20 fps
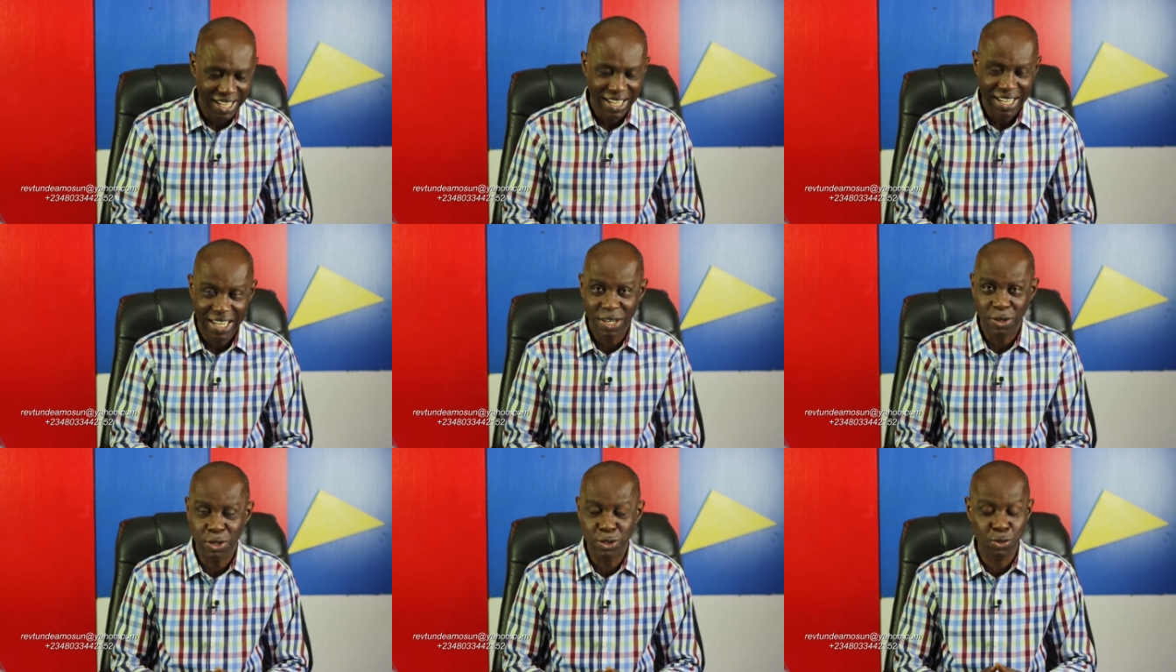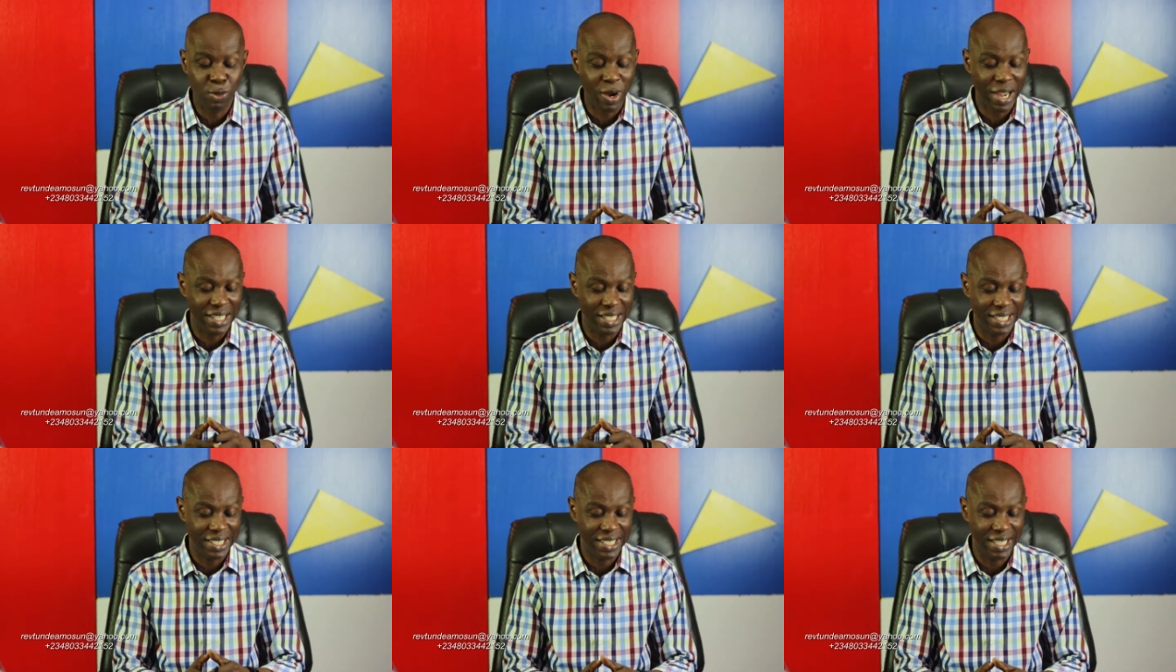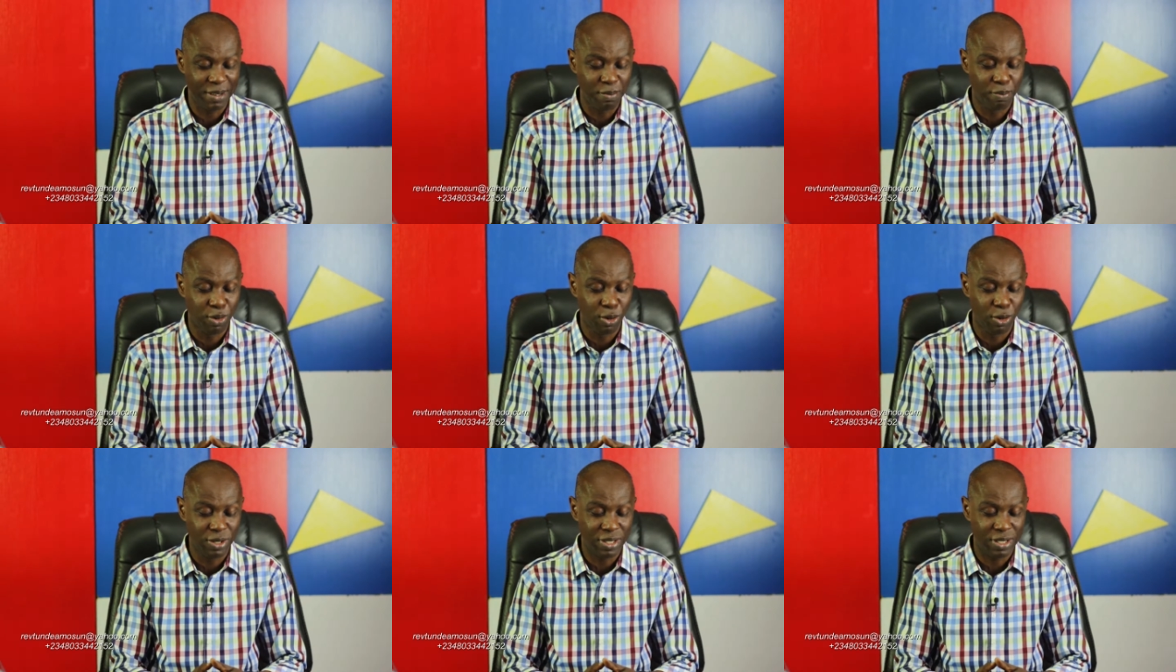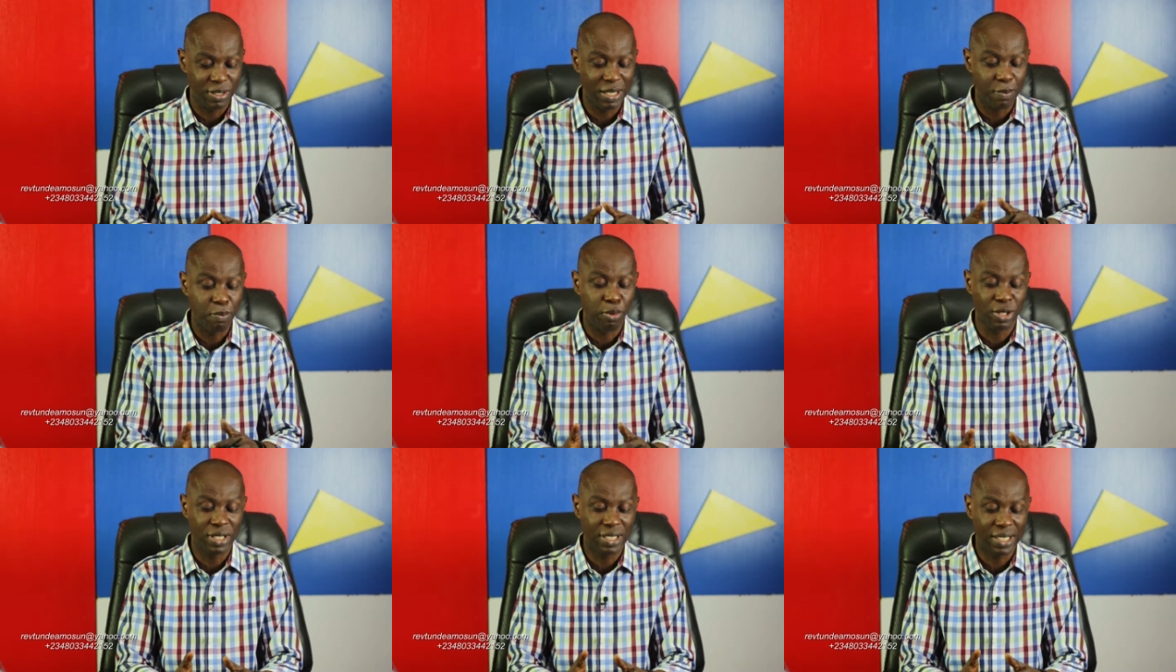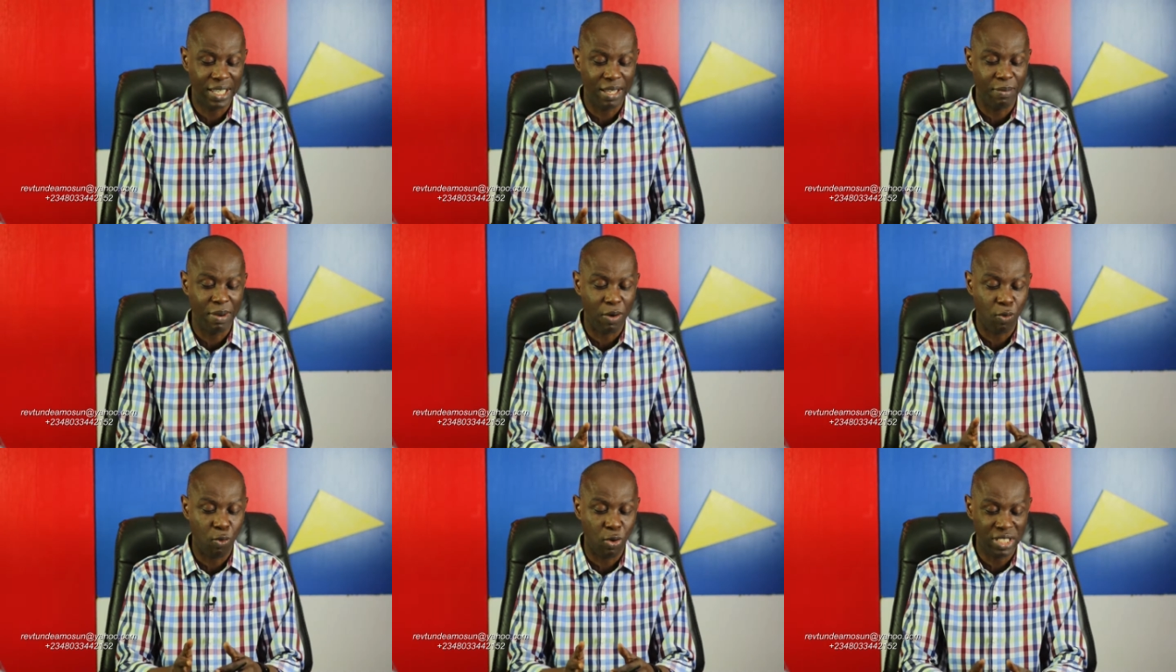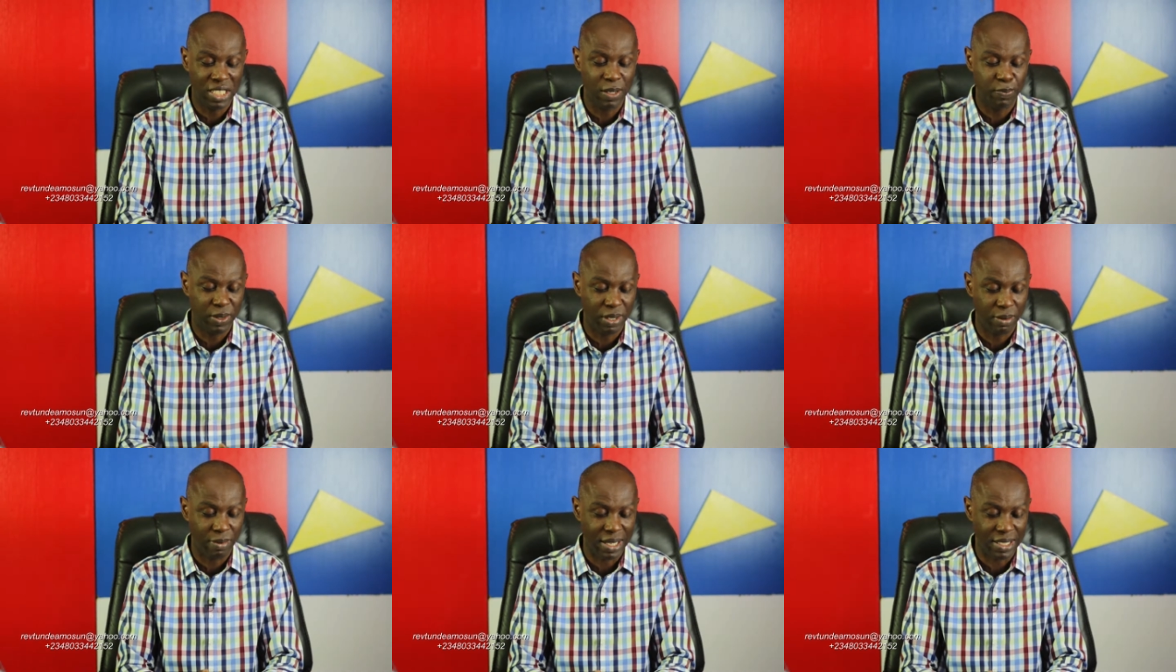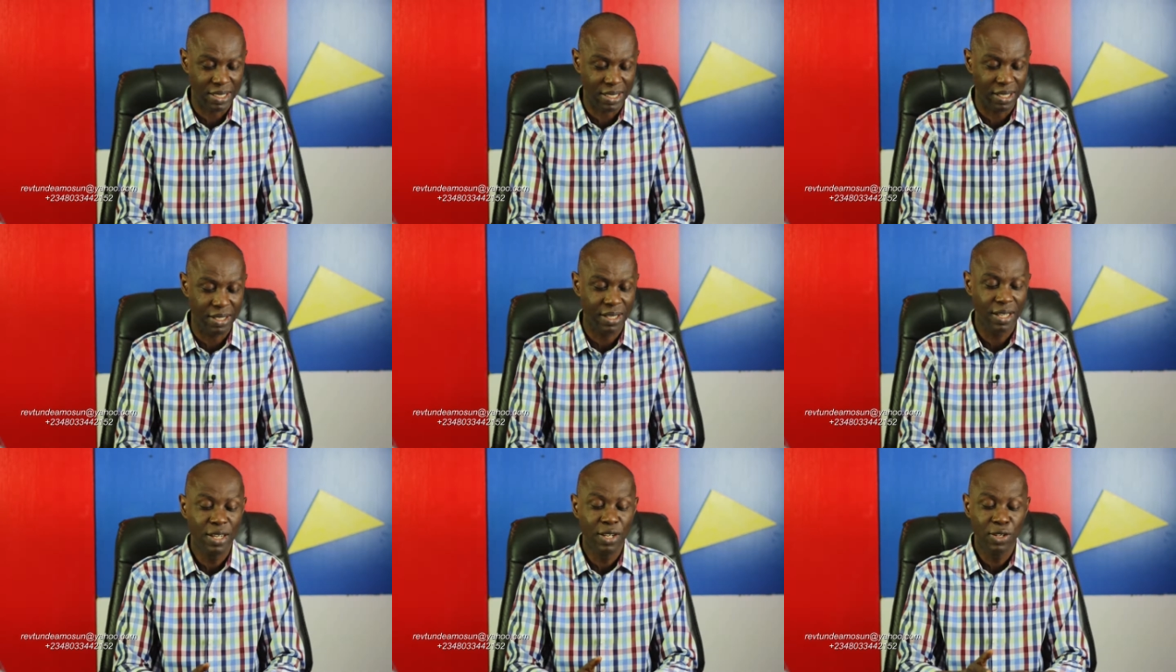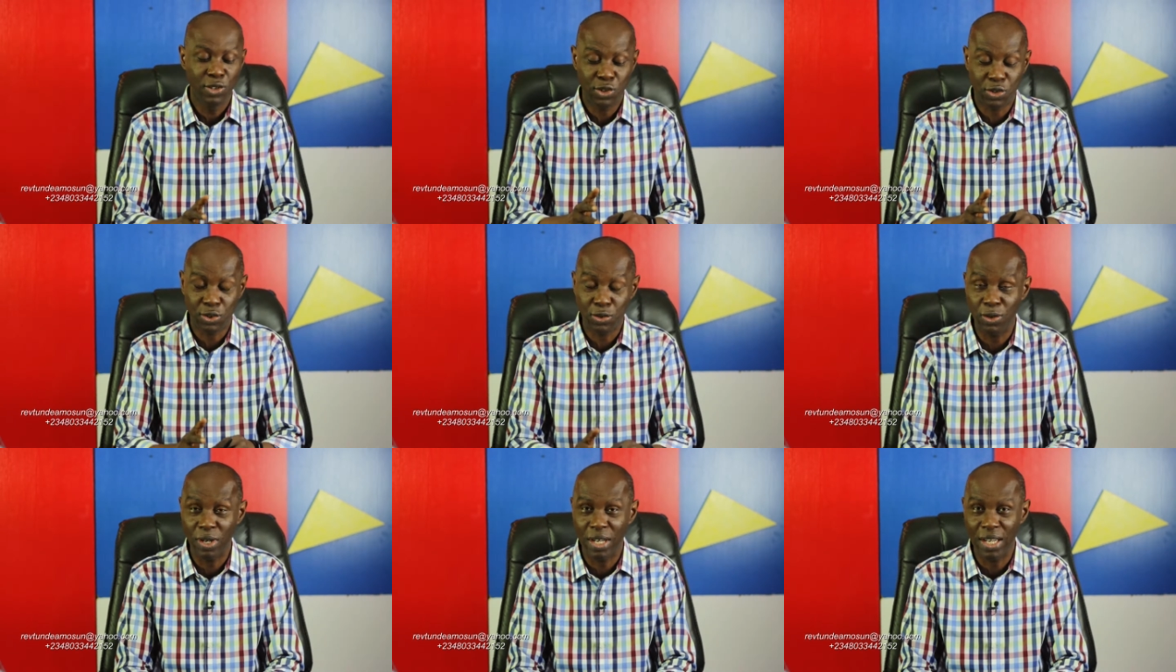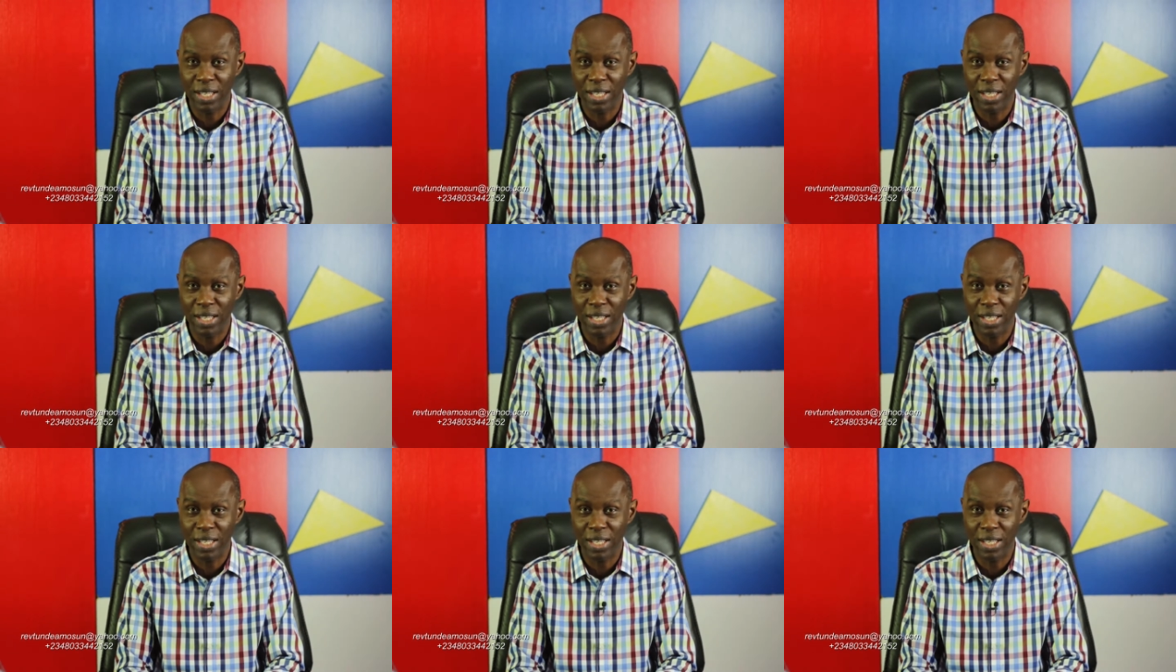And those who were in the same boat, the boat came and worshipped him and said, "Truly